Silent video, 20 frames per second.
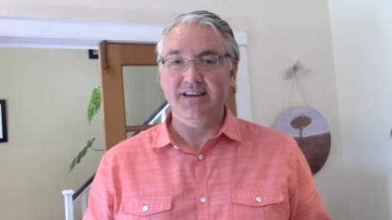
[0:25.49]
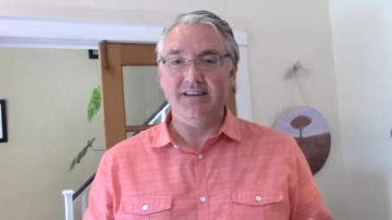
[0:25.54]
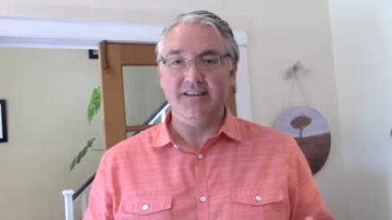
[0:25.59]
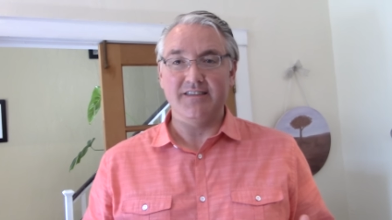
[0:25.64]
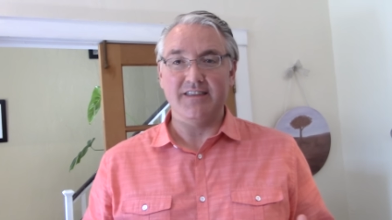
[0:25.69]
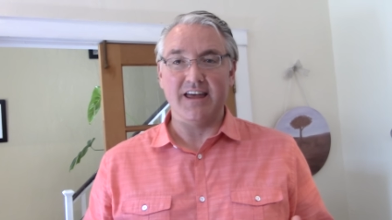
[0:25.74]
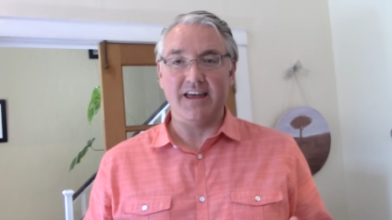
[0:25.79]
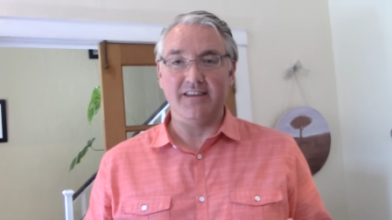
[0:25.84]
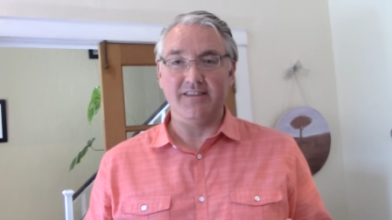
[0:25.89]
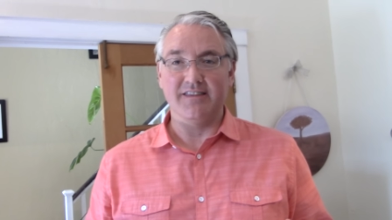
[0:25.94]

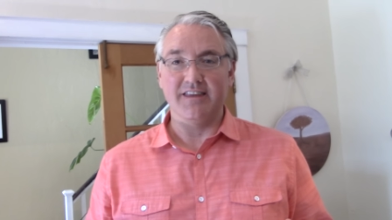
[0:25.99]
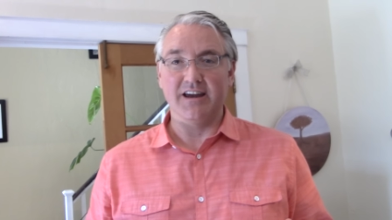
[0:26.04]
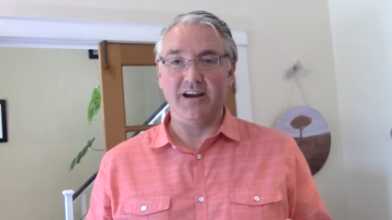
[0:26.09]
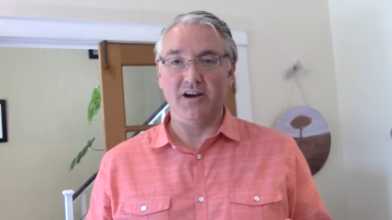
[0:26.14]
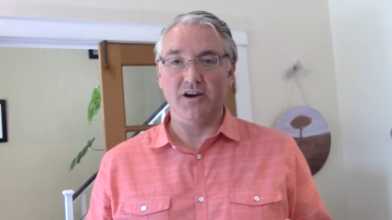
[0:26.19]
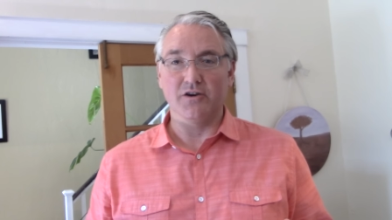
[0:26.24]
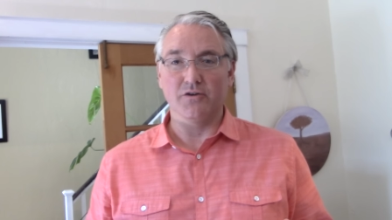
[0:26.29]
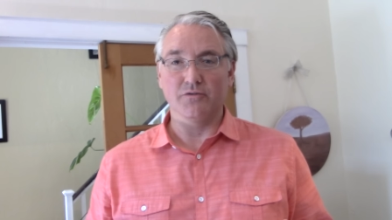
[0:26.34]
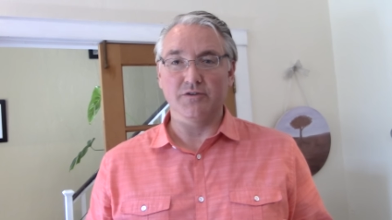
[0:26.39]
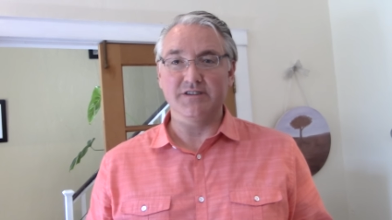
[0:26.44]
that
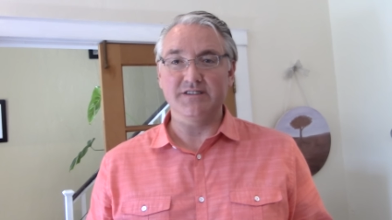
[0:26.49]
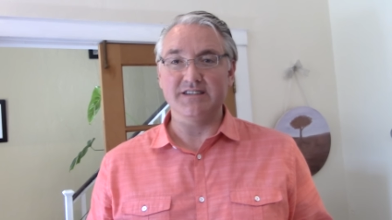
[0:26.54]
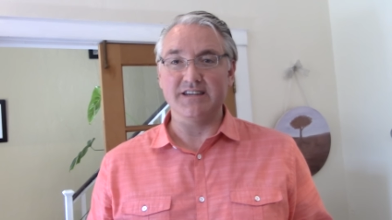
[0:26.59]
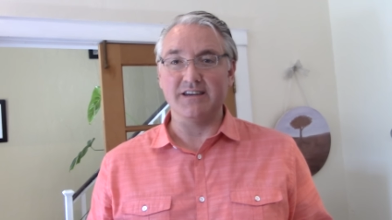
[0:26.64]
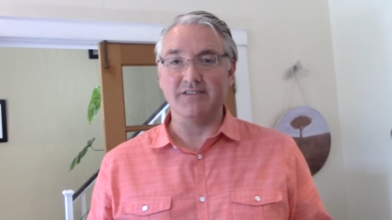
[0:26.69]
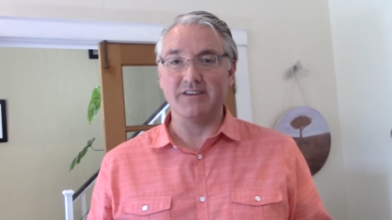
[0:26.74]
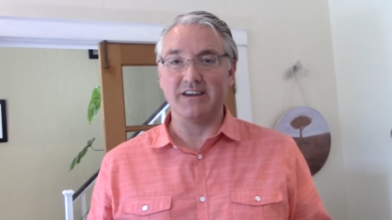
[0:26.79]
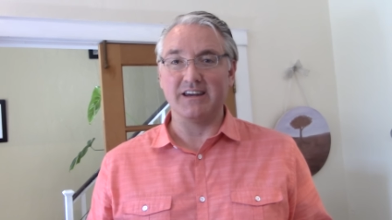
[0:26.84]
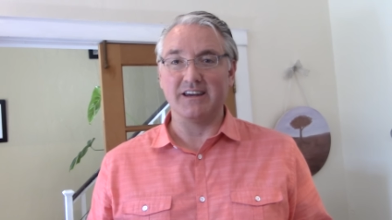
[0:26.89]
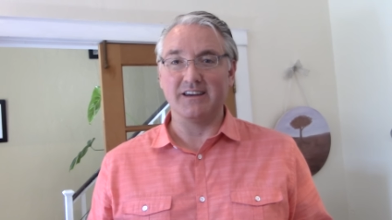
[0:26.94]
they're
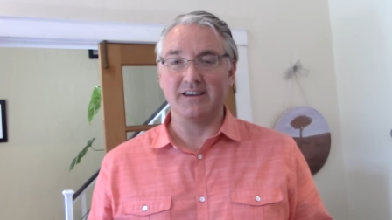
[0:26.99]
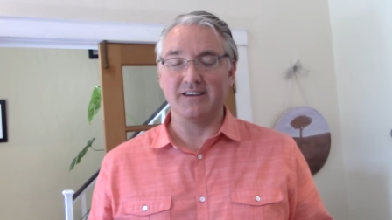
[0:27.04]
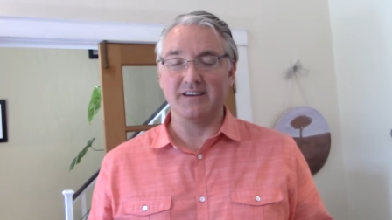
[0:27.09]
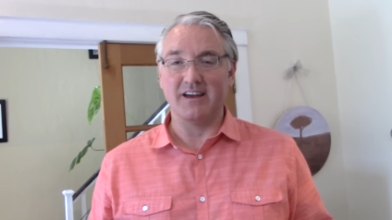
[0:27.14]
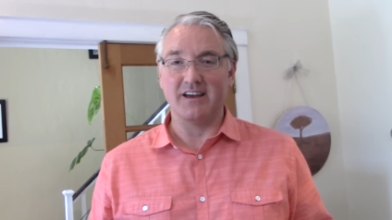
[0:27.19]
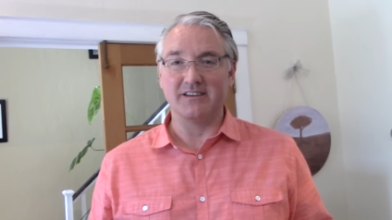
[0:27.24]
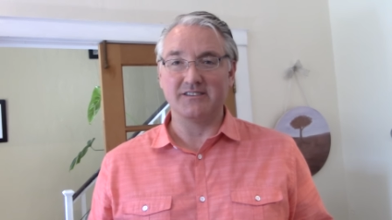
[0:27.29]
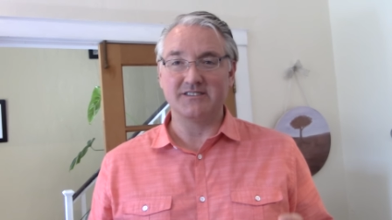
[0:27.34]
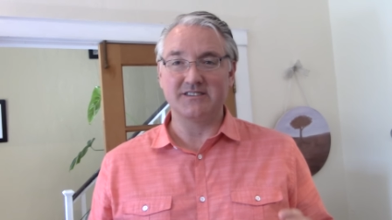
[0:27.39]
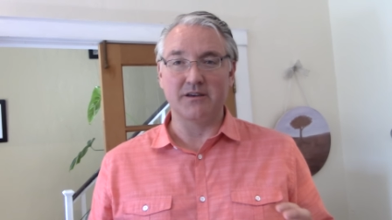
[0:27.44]
receiving
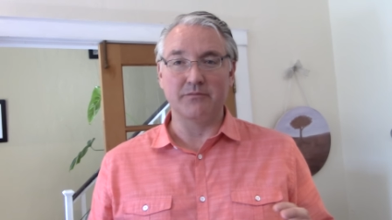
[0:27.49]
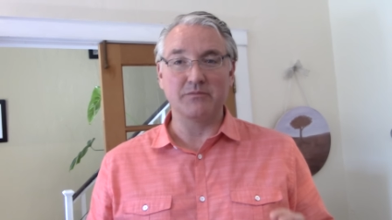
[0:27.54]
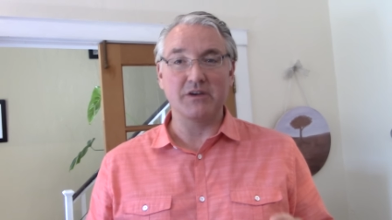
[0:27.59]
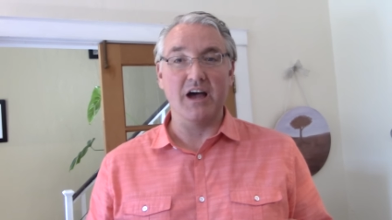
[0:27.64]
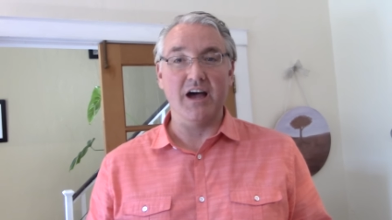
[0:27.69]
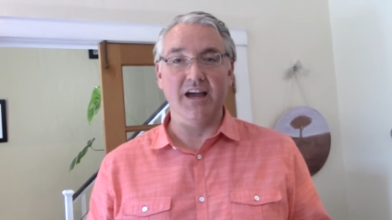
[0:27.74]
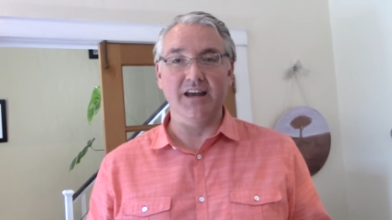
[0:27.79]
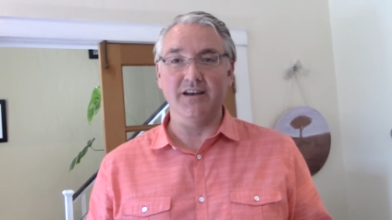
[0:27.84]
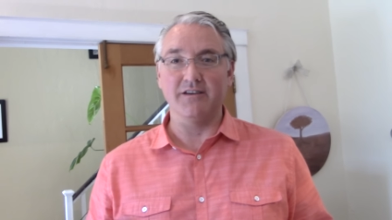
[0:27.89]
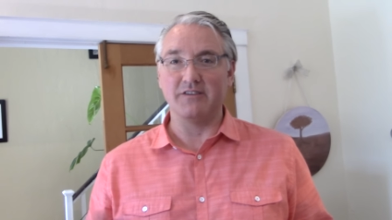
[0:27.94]
some
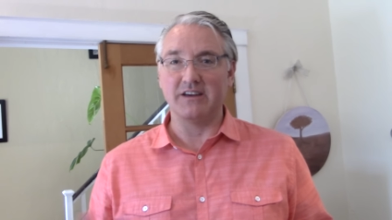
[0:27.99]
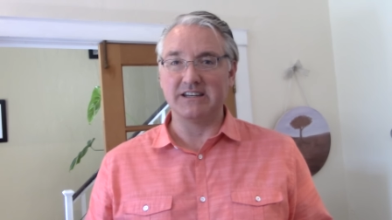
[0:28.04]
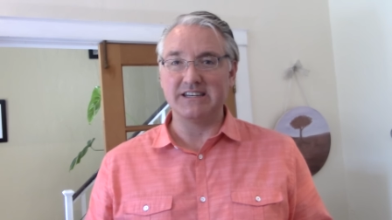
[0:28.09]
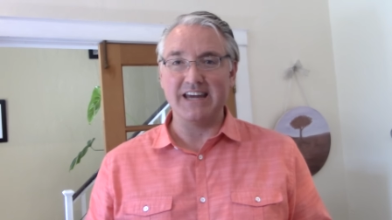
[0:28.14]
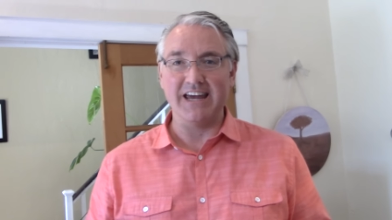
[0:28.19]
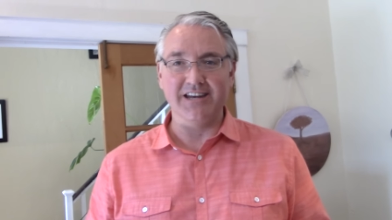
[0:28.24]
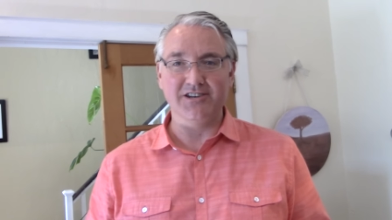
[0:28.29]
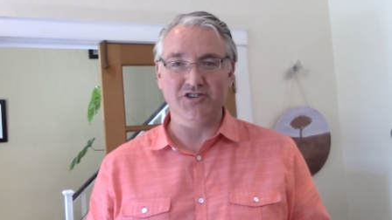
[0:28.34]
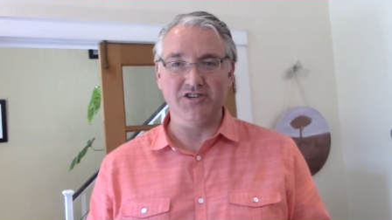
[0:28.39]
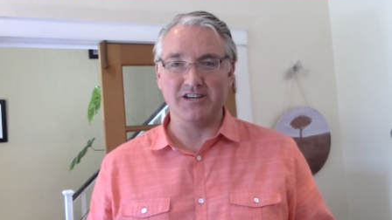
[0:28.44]
kind of
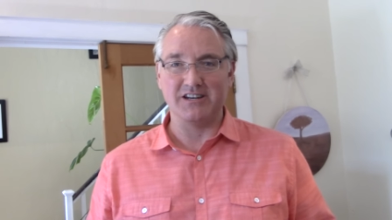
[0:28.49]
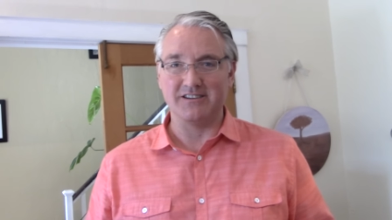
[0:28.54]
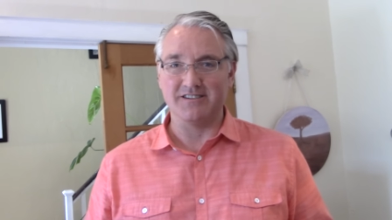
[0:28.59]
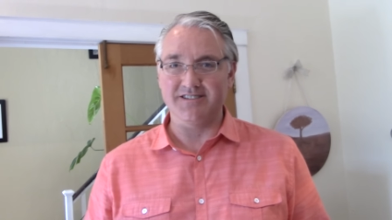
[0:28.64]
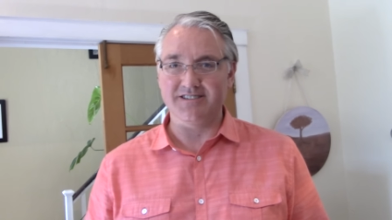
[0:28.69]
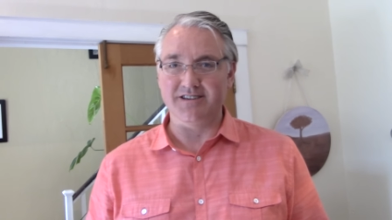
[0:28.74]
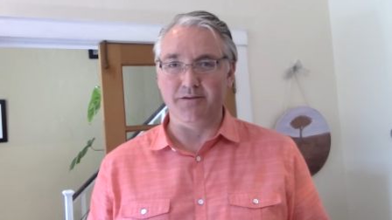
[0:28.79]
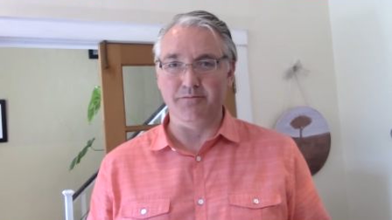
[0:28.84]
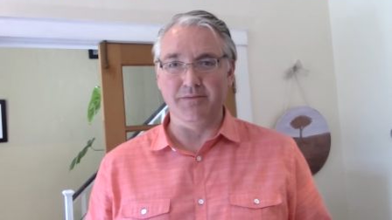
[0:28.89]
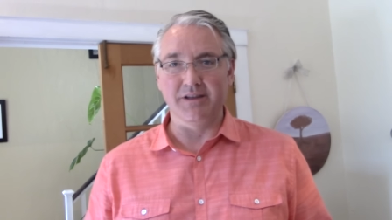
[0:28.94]
attention at
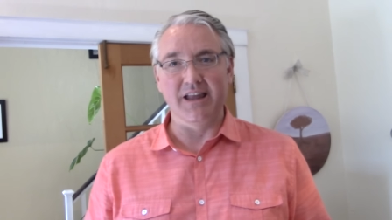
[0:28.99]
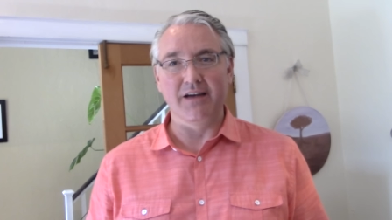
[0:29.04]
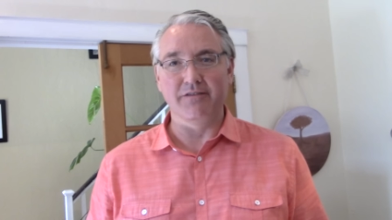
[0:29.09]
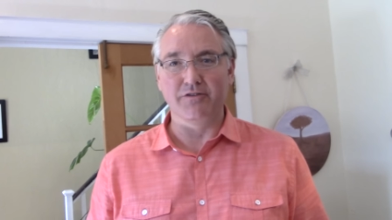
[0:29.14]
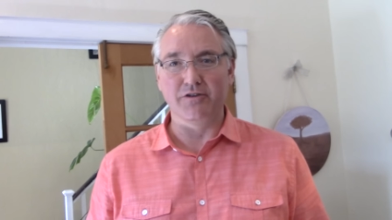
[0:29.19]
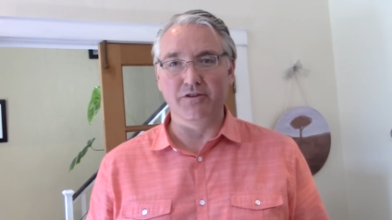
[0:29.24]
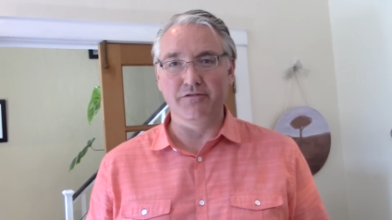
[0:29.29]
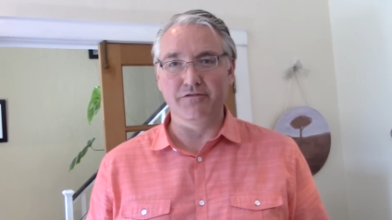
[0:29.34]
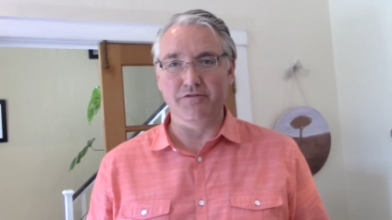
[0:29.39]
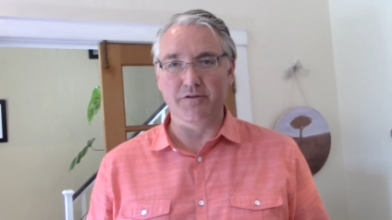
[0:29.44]
some
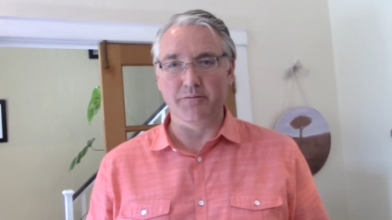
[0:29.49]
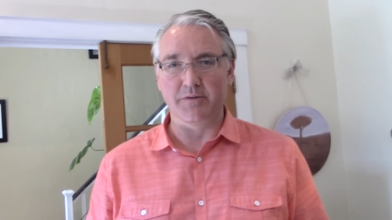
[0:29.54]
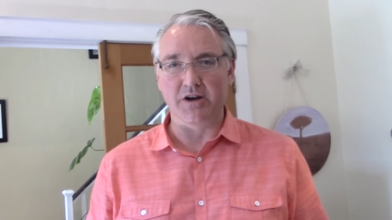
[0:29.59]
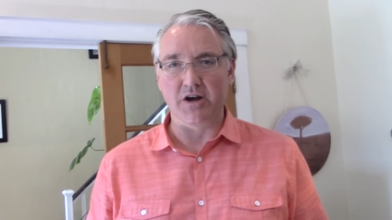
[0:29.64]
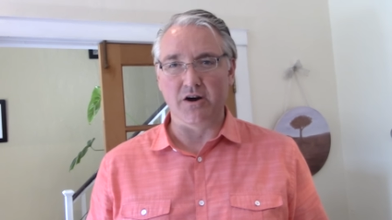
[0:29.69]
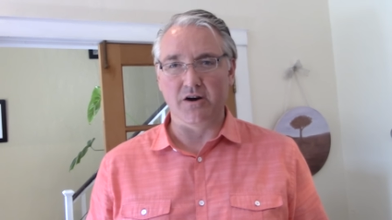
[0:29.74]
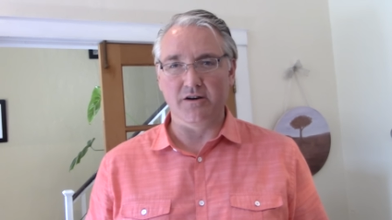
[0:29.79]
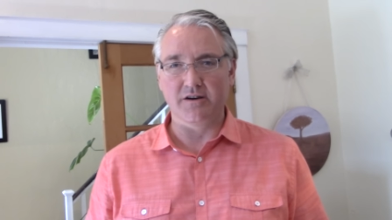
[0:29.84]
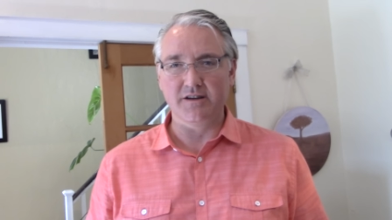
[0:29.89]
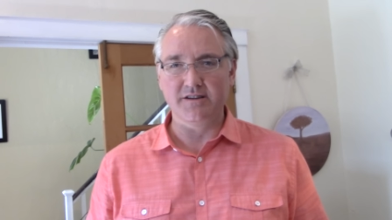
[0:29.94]
level from an
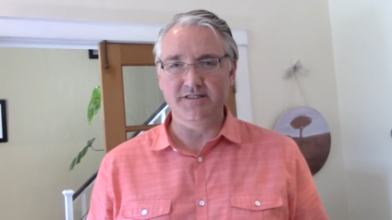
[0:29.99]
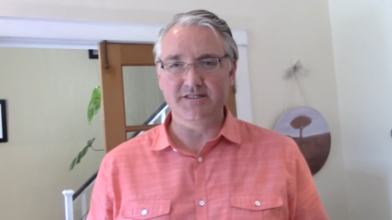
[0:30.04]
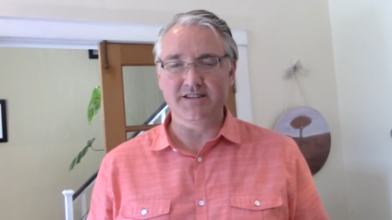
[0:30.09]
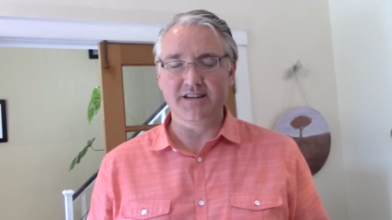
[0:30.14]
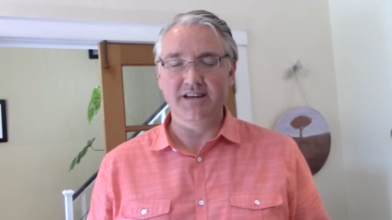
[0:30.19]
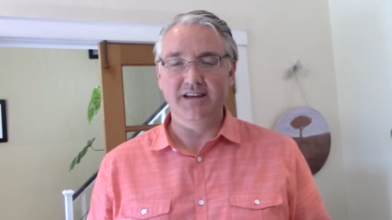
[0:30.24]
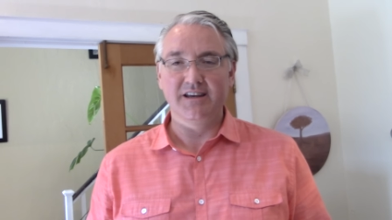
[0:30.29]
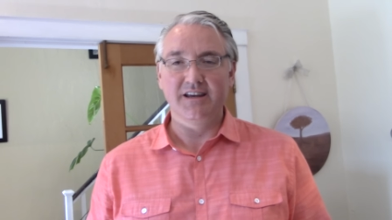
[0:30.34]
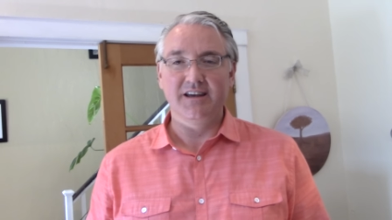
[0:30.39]
artist.